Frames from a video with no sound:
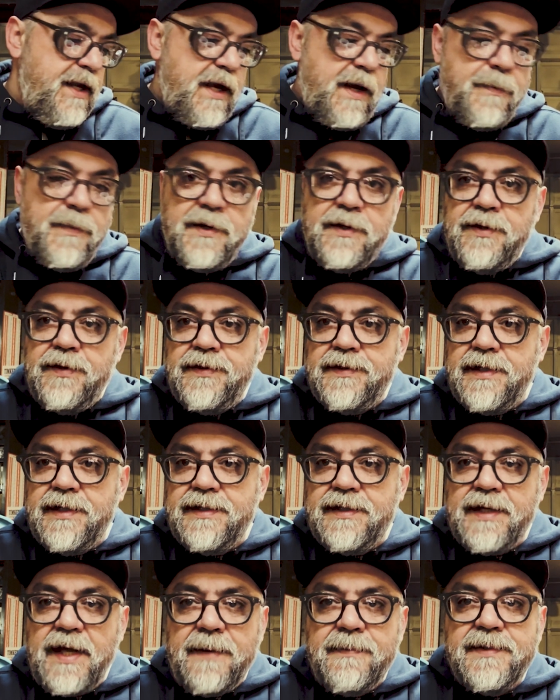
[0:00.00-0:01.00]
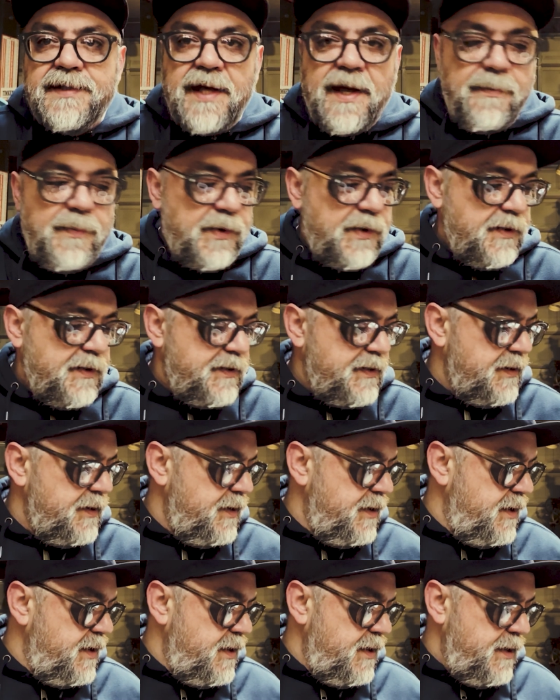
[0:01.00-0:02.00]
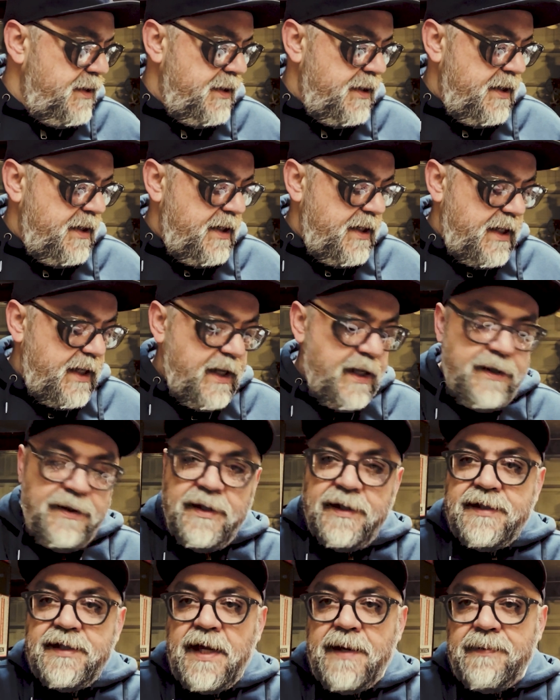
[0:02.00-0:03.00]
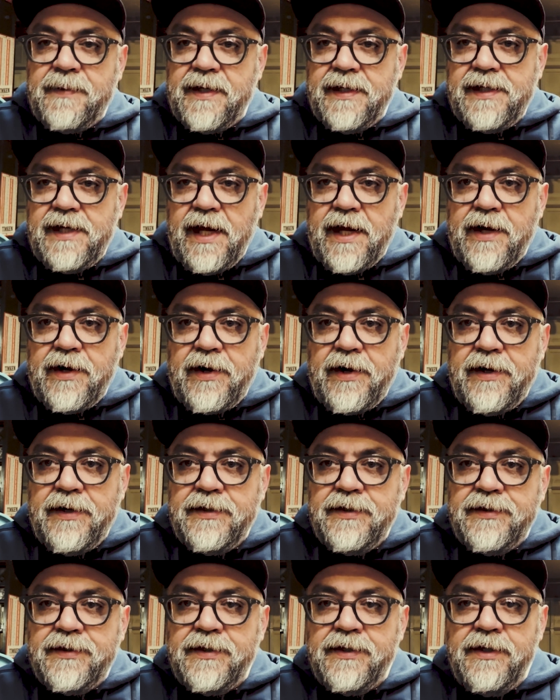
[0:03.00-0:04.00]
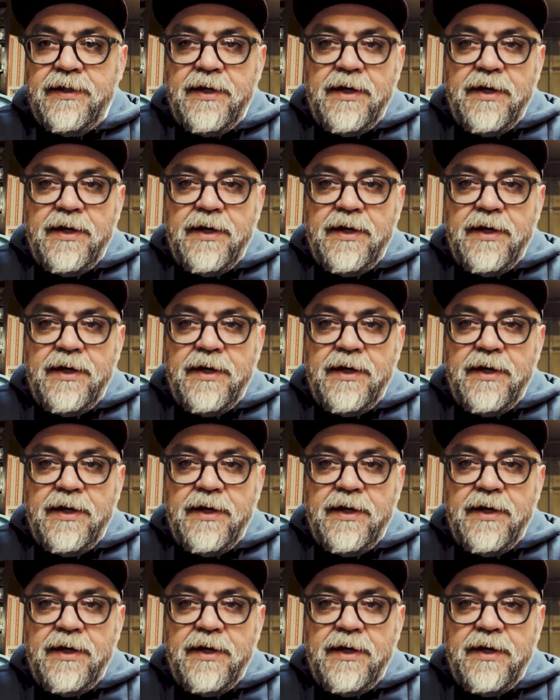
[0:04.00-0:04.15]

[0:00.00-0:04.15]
I'm going to use these same samples in the same containers.